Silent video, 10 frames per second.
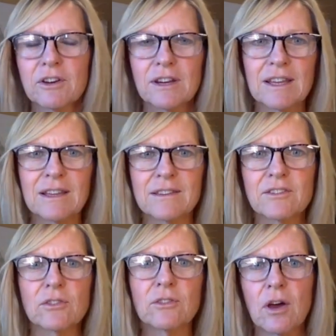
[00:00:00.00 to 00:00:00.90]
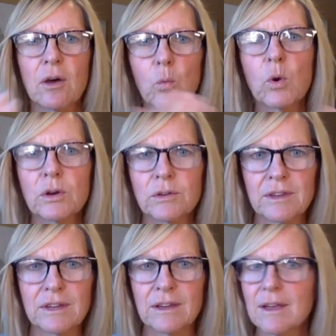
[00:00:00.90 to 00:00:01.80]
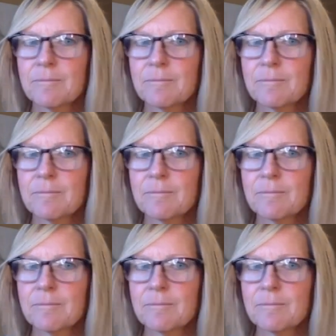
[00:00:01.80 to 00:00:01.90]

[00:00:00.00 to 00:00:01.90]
it is, you're not worthy.